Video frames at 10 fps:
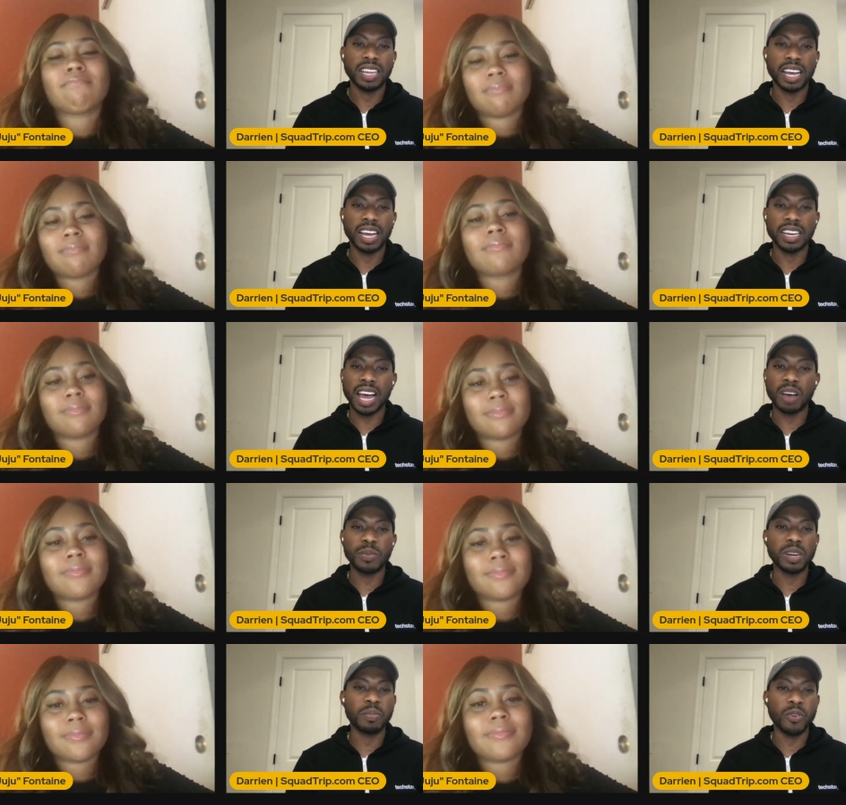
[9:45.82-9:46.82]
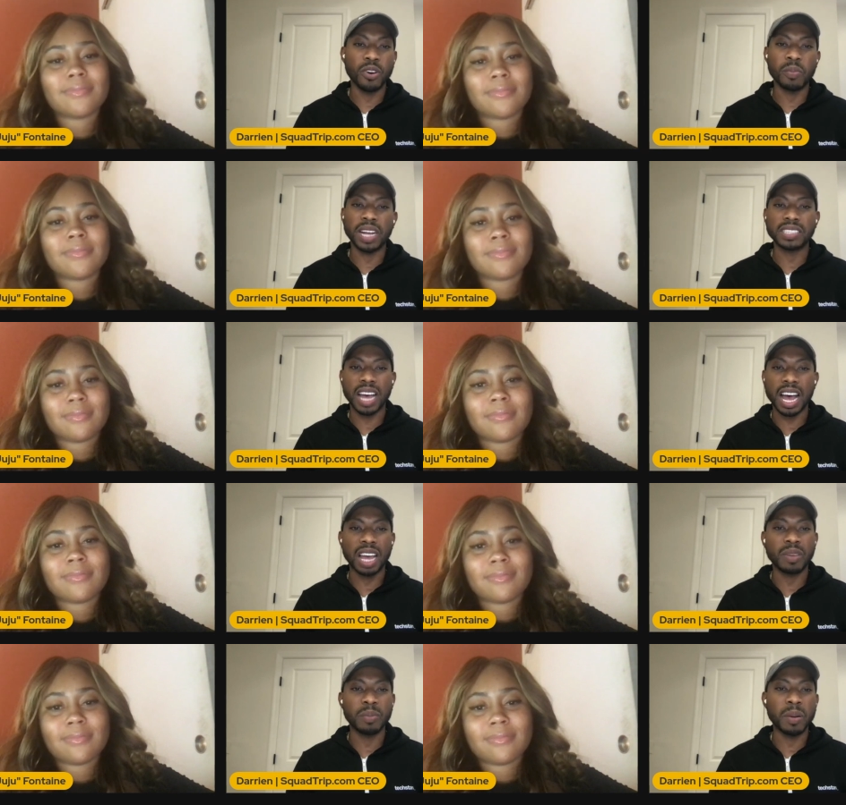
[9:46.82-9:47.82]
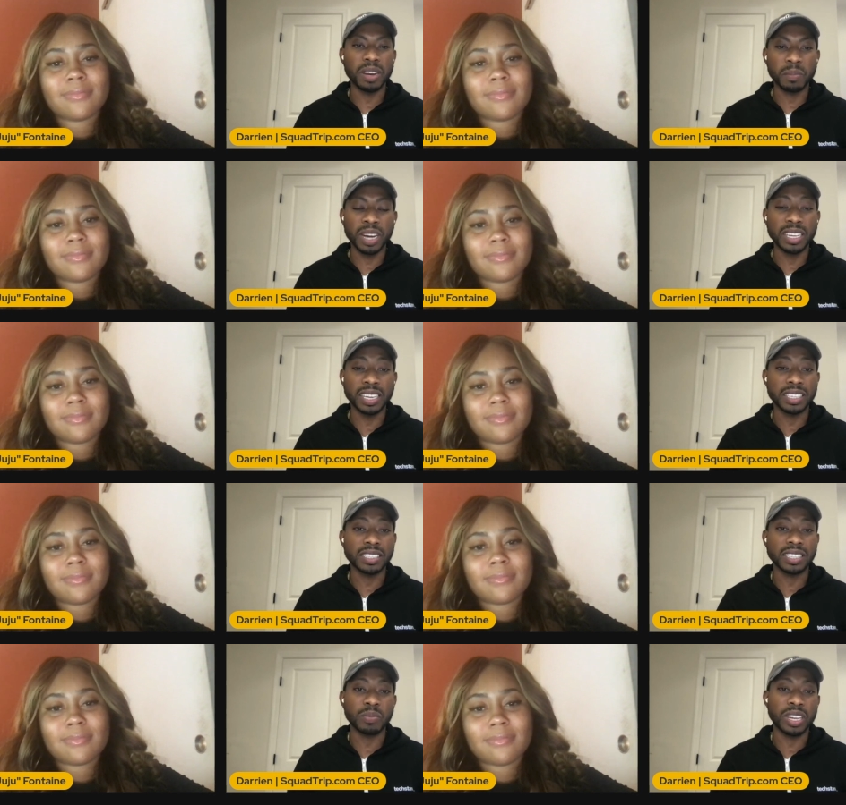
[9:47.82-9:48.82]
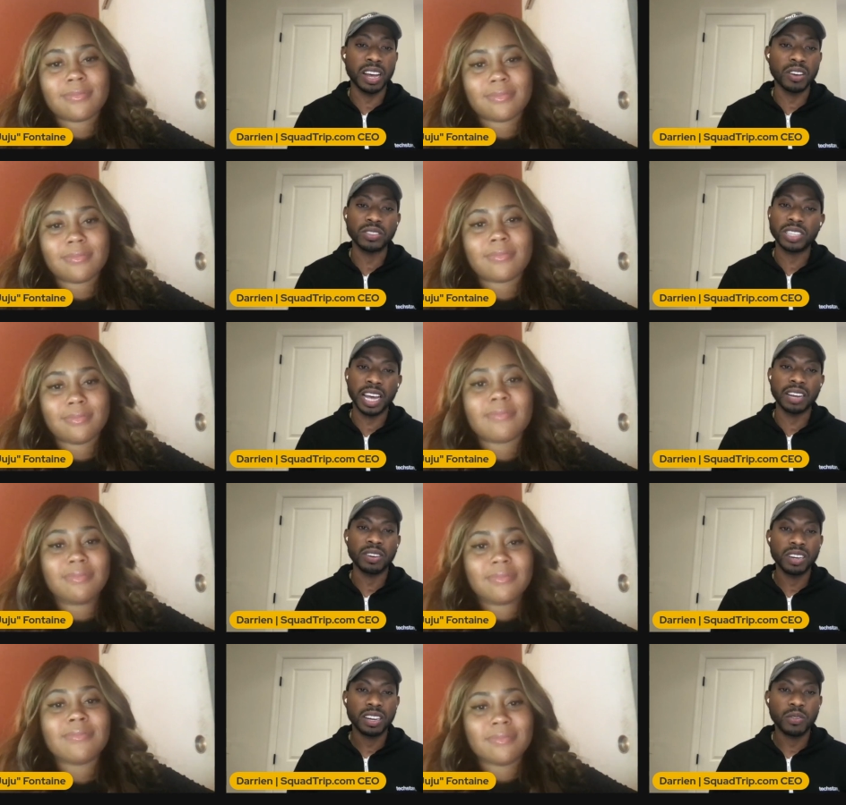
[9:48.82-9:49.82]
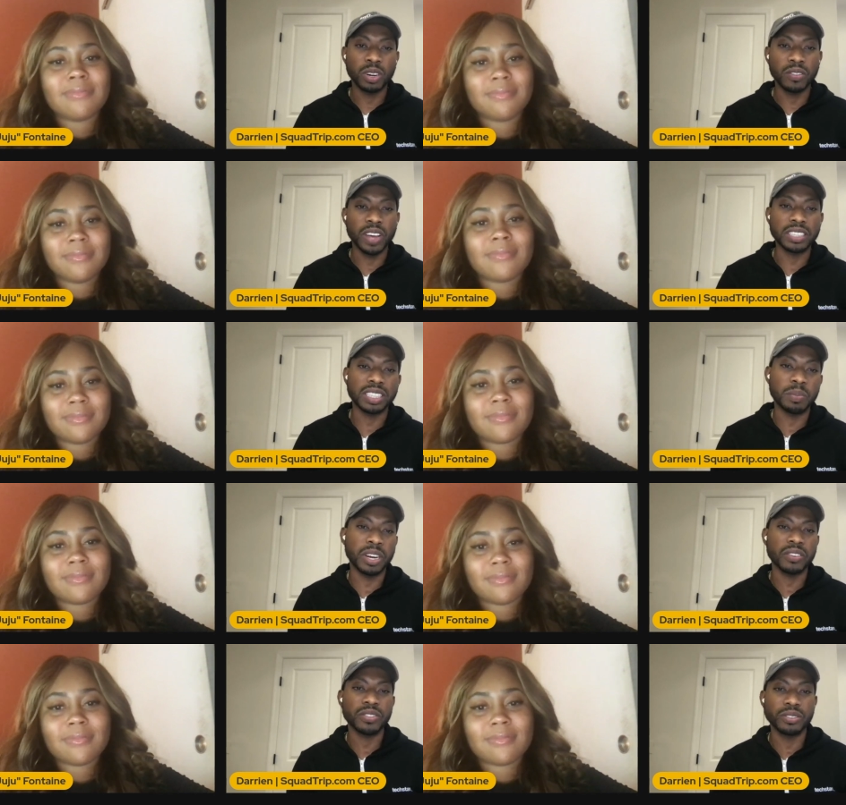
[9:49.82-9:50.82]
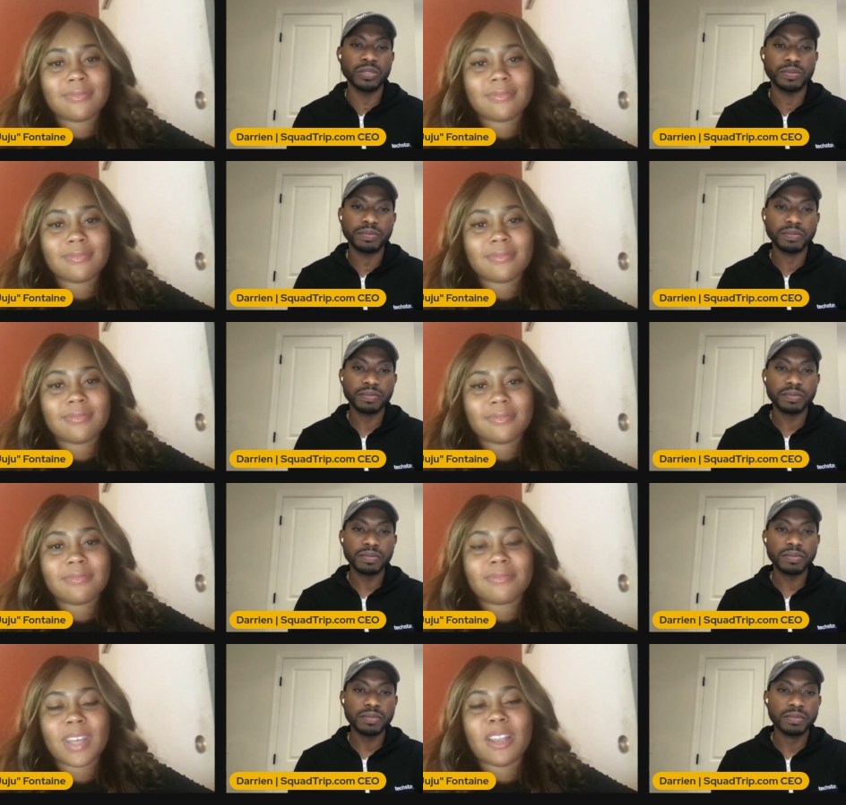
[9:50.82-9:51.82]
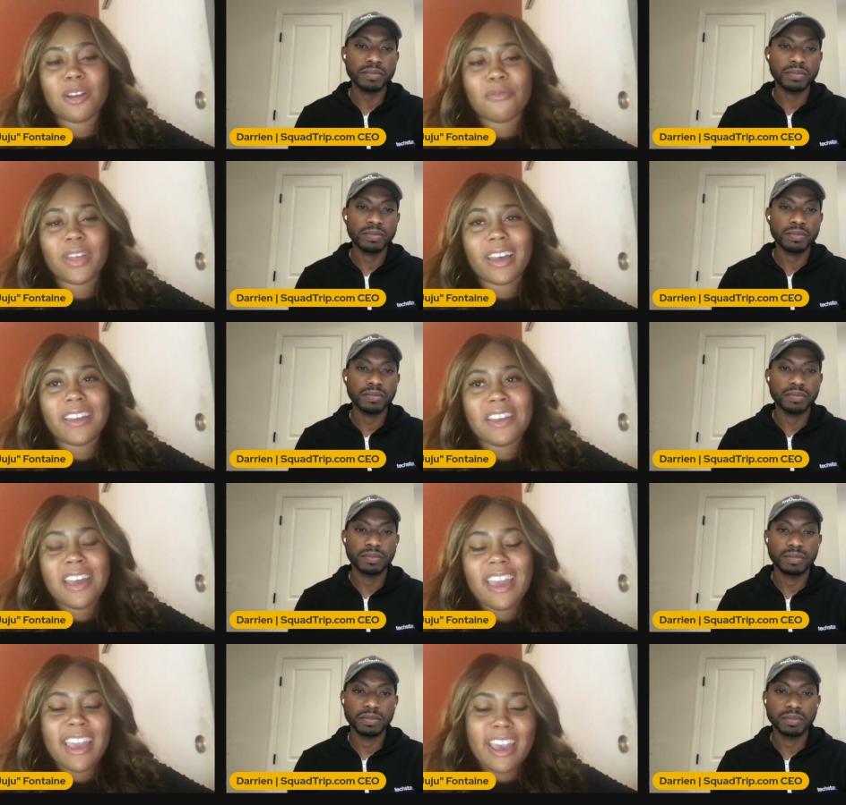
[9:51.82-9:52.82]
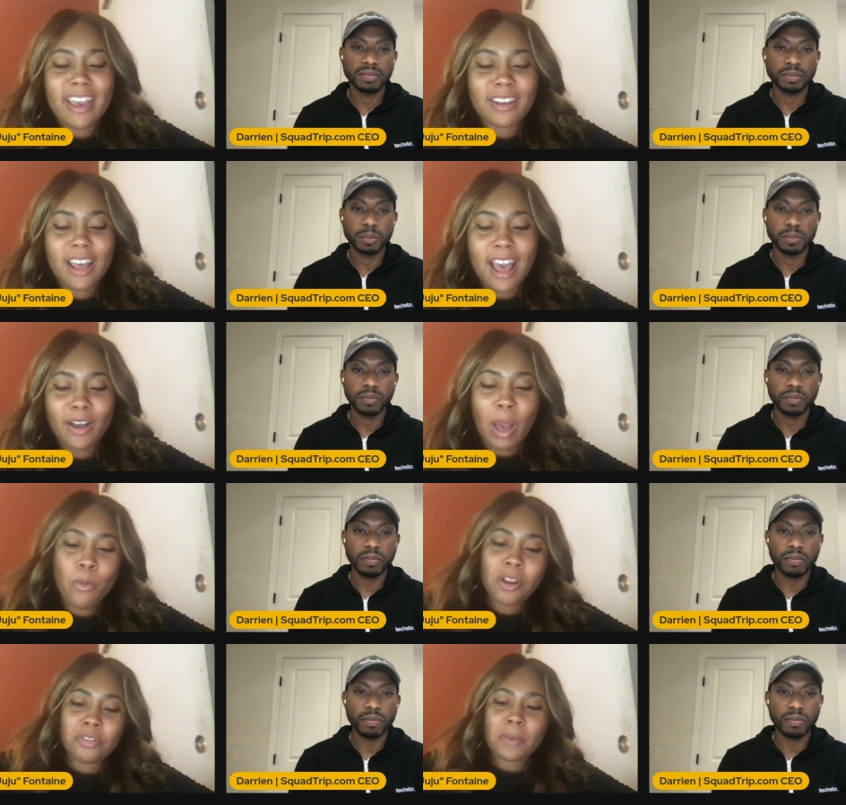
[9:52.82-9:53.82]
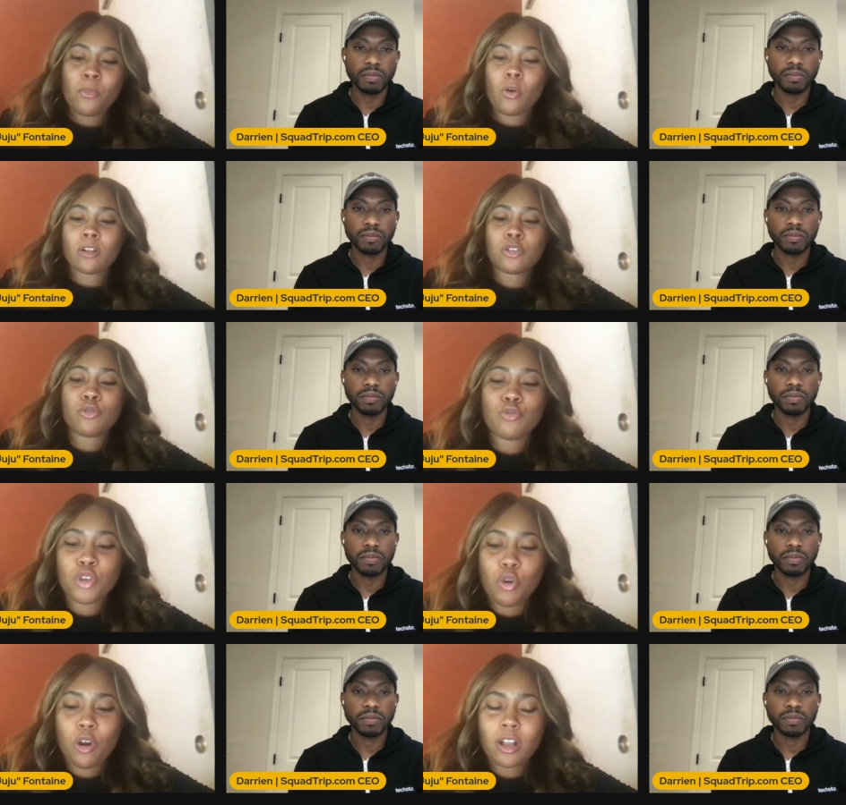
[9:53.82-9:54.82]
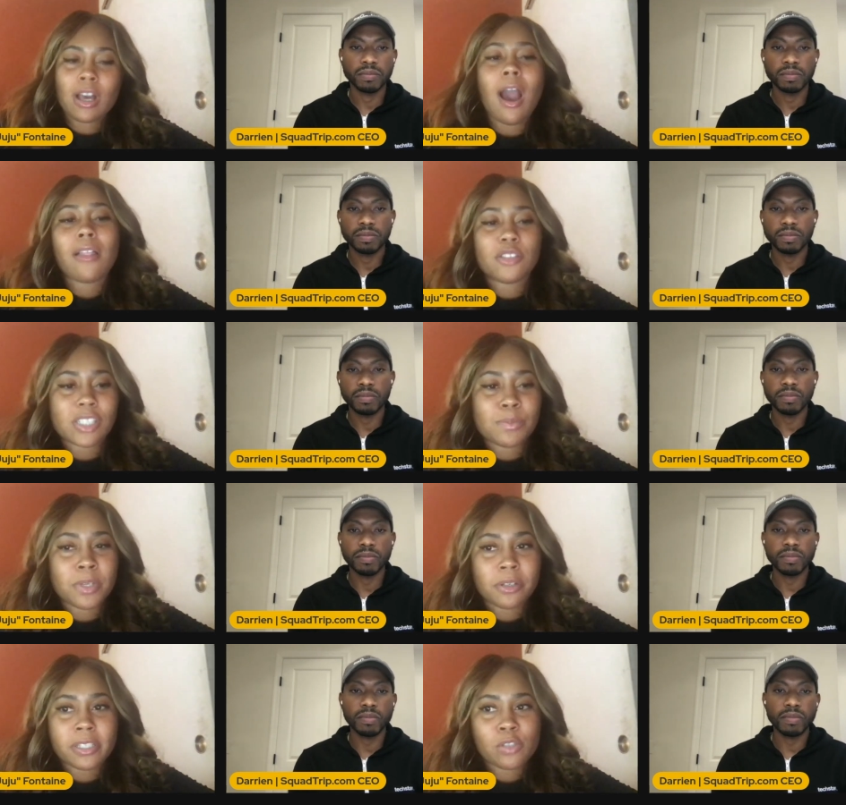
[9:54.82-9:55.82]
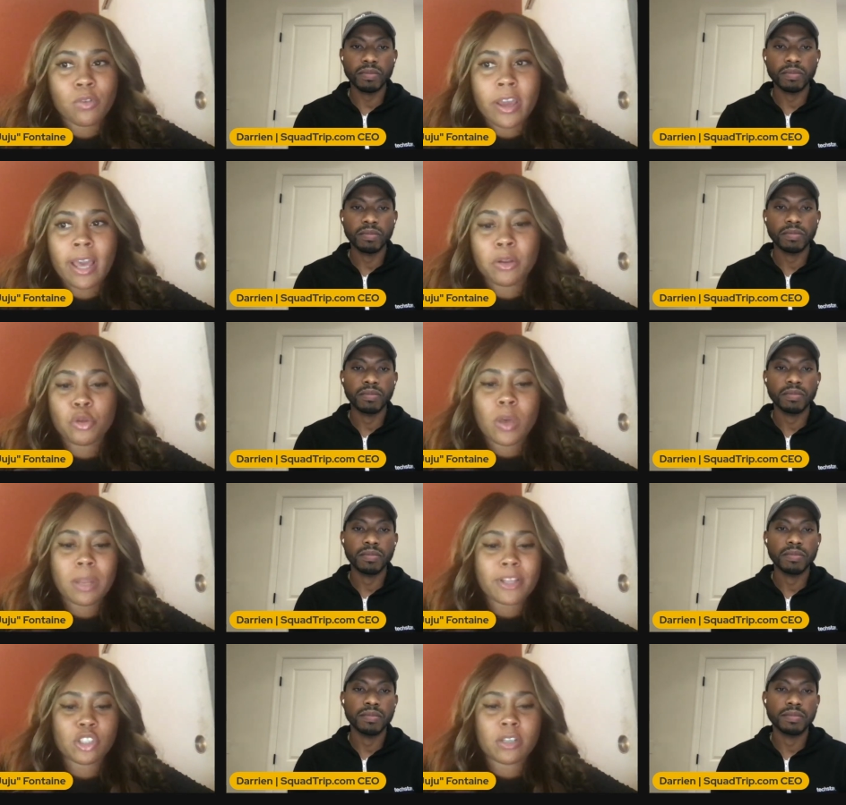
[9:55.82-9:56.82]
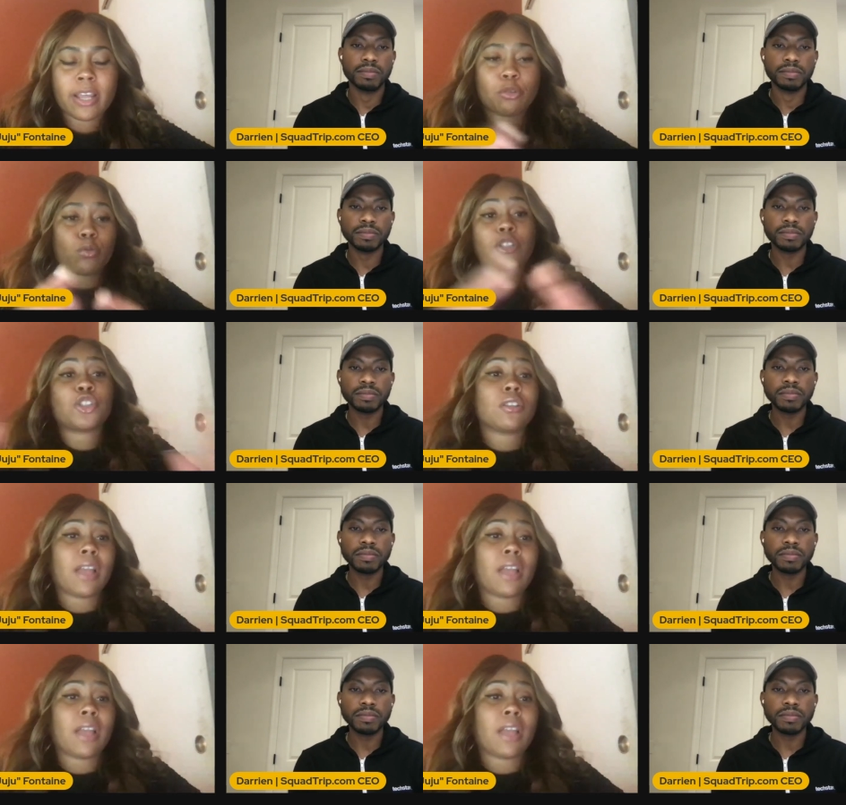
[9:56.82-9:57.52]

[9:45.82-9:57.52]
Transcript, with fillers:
Speaker 1: that allowed me to pour my time and my money into something else that would eventually bear fruit.
Speaker 2: I love that. And I, I want to think more to your college experience, right? I know you had mentioned that throughout your